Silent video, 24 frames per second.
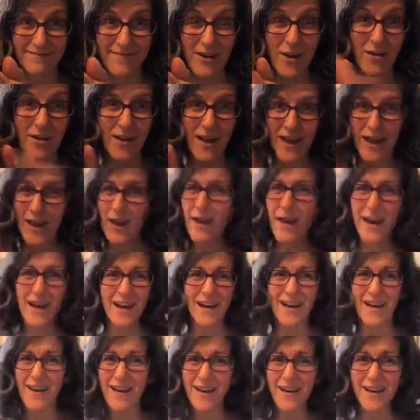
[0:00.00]
okay?
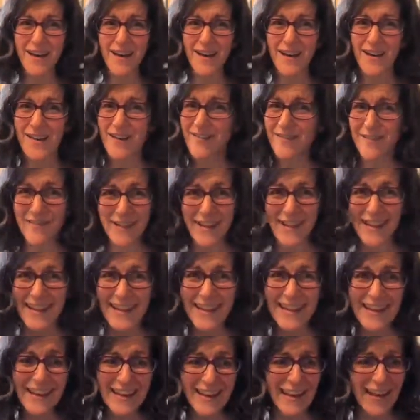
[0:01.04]

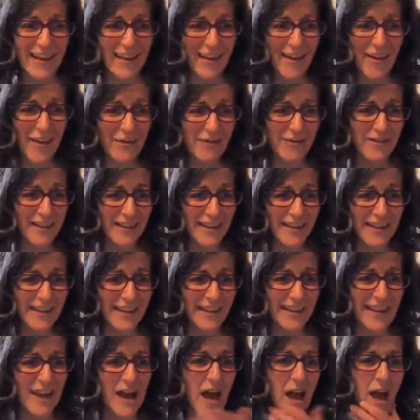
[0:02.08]
Really? Hello, really?